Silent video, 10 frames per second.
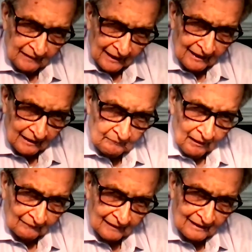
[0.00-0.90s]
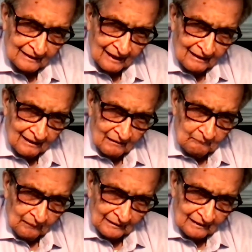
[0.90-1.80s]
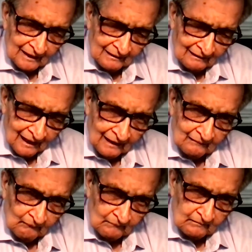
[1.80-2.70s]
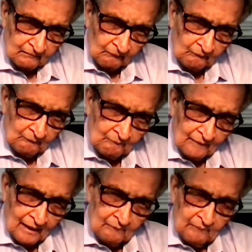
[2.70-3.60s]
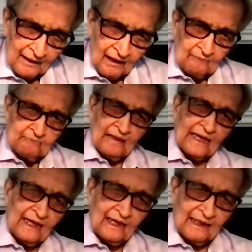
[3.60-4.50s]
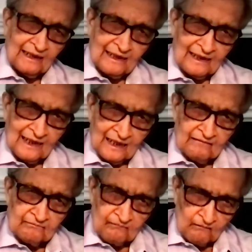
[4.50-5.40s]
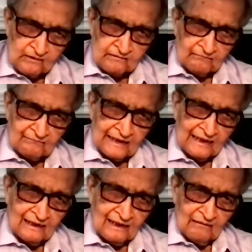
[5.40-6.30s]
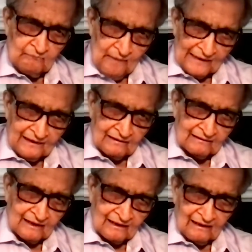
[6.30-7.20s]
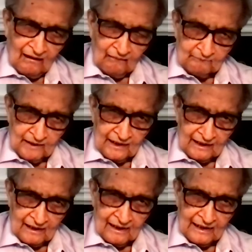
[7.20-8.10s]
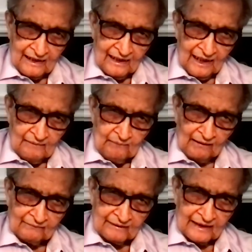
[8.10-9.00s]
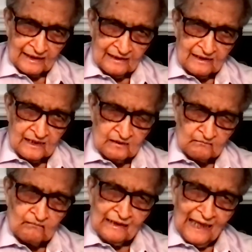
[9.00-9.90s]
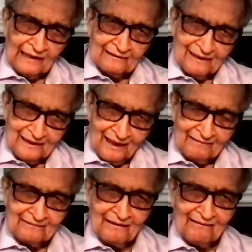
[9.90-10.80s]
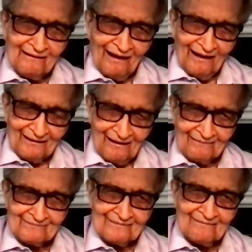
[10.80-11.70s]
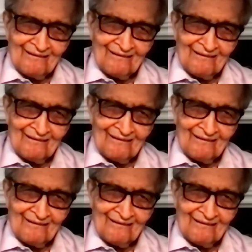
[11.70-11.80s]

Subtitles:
thinking about it, but it can also become a frozen method of thinking about it. I think I can't